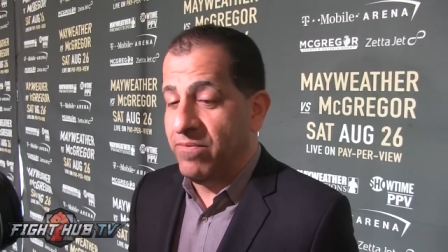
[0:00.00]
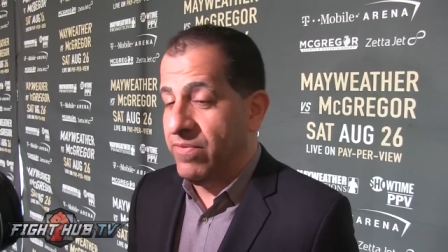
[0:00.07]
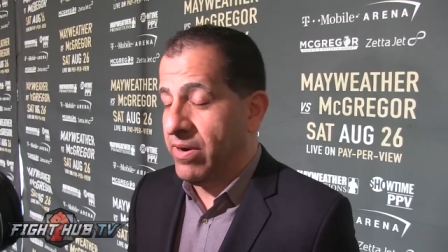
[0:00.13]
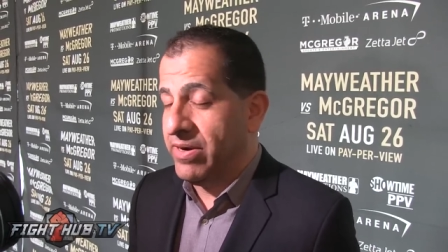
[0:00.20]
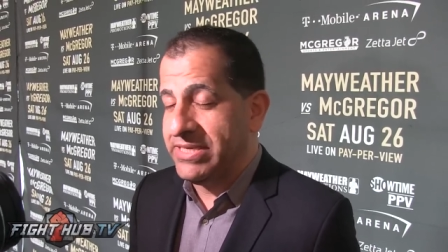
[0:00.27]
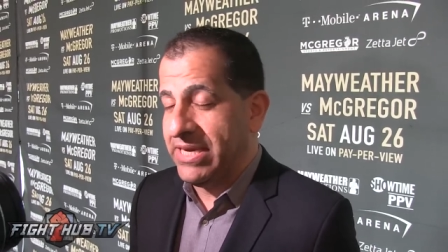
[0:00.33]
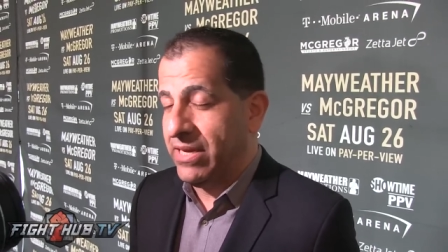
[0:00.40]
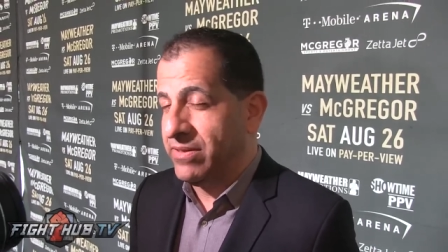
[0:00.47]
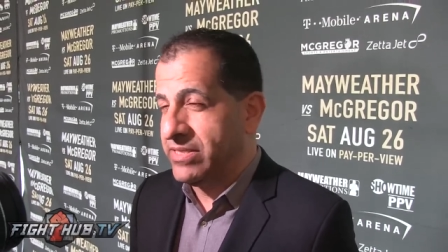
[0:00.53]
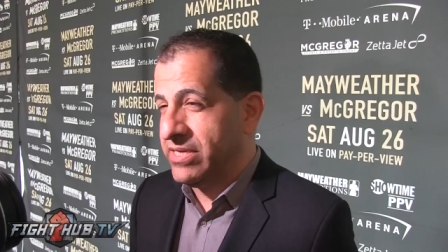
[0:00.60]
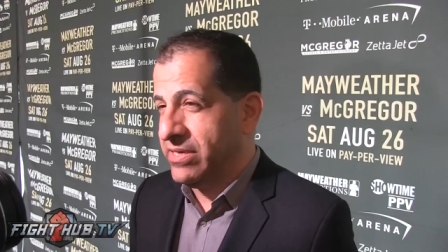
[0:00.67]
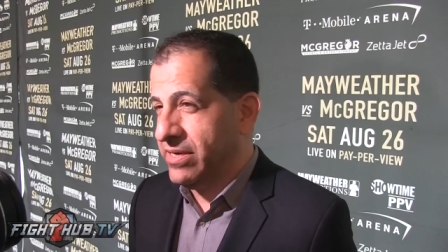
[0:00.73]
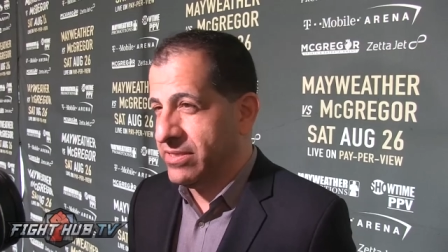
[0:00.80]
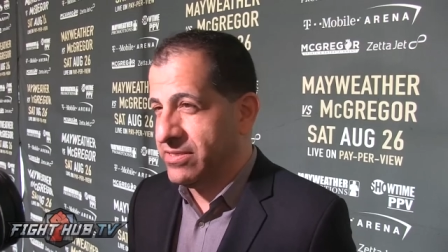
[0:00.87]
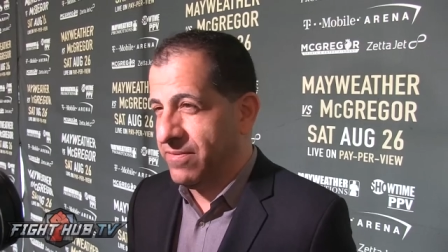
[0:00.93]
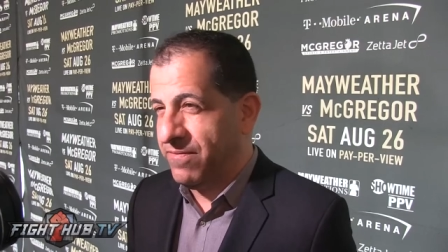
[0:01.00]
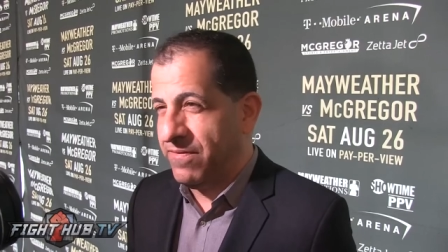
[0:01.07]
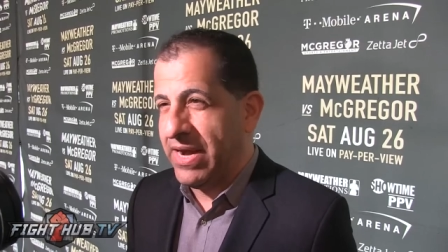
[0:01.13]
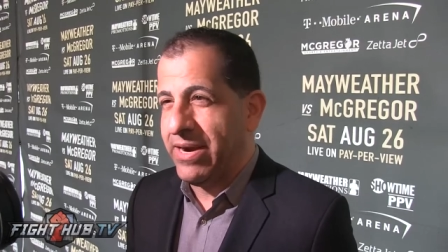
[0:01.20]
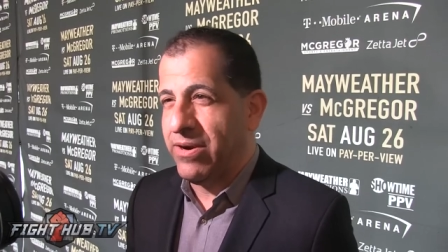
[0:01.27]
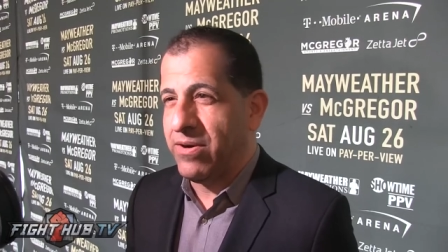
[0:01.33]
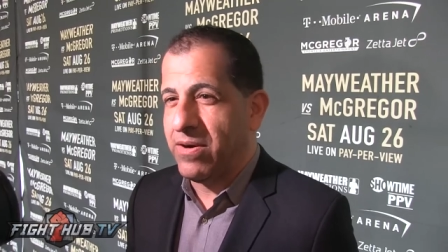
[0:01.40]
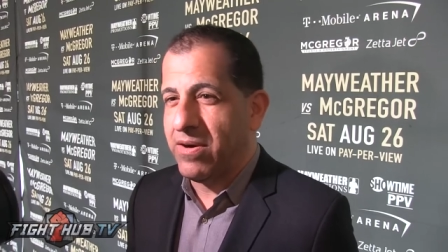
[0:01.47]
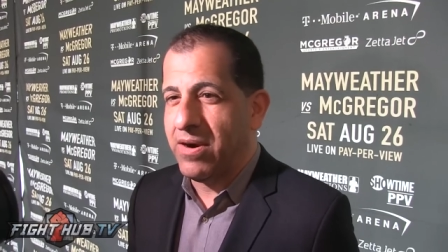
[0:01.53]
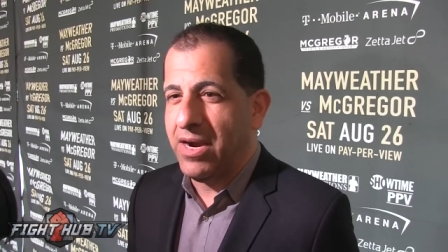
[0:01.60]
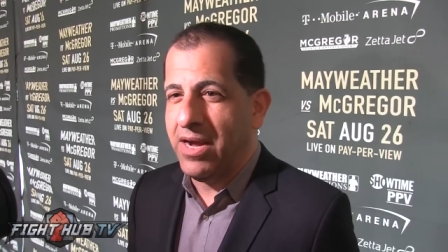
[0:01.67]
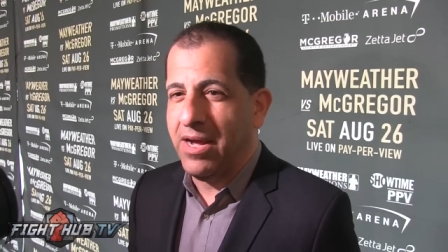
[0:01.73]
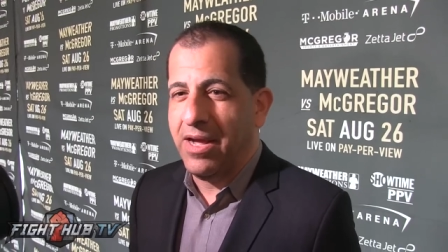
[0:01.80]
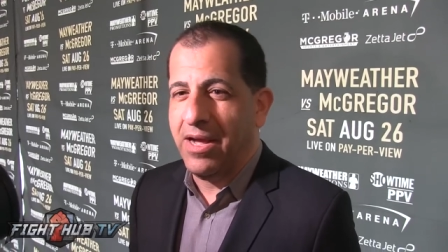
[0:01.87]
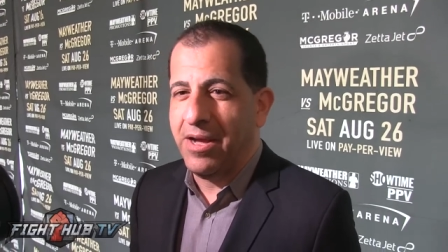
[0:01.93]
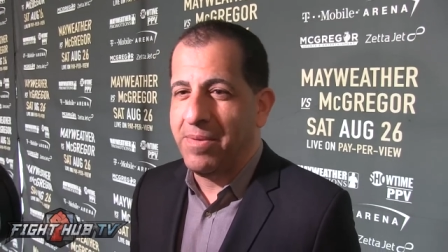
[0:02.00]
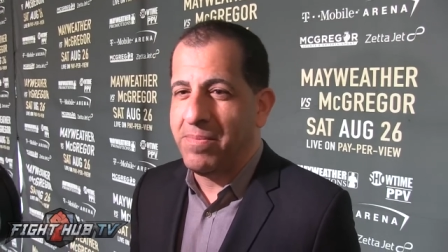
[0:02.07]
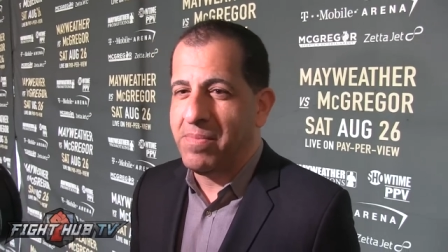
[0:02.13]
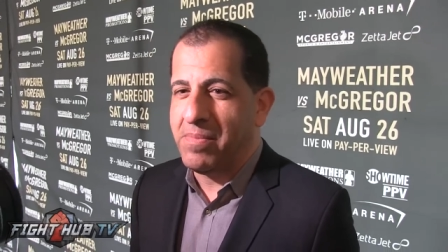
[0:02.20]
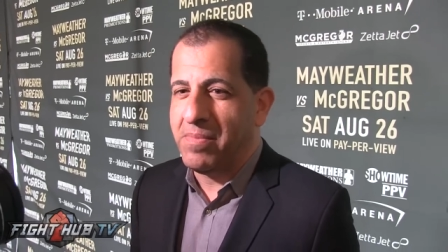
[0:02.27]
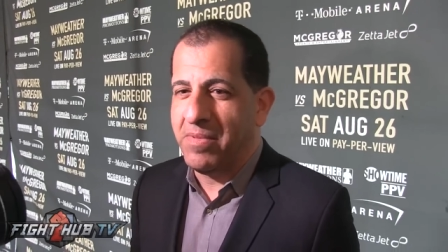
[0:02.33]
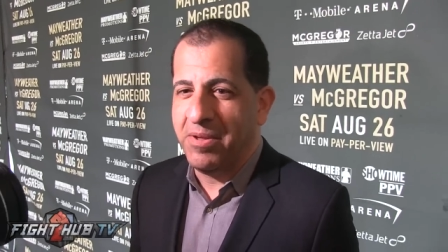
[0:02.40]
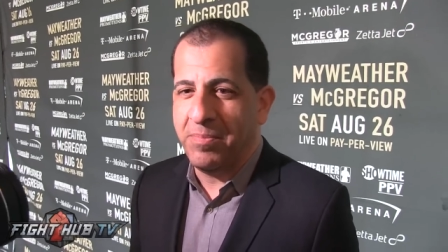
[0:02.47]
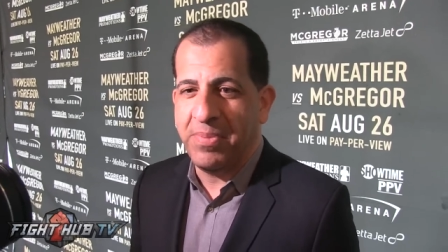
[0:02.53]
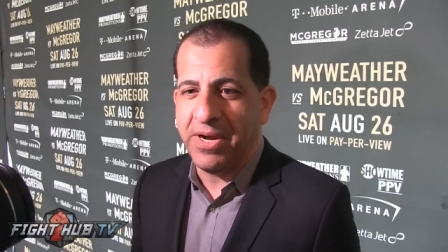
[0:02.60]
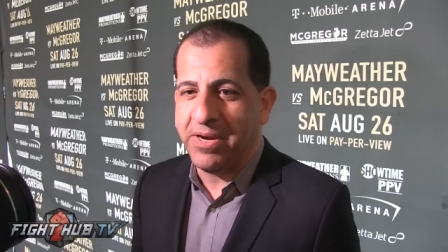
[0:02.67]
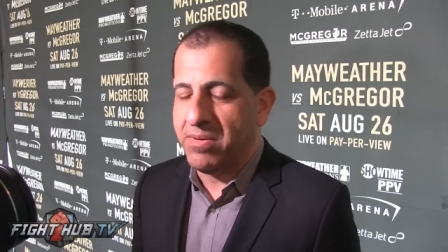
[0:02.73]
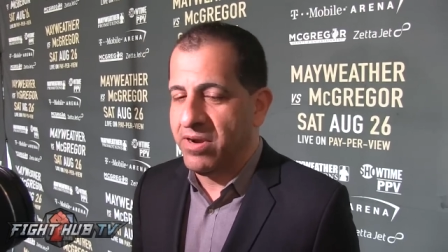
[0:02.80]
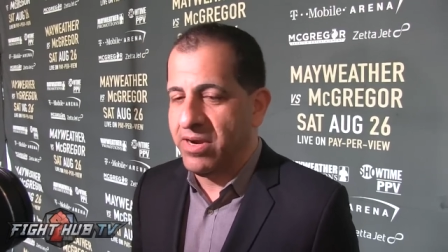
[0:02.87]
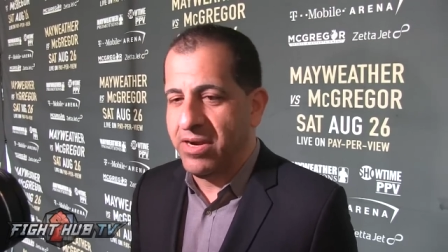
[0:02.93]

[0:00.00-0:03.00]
very talented as a fighter, but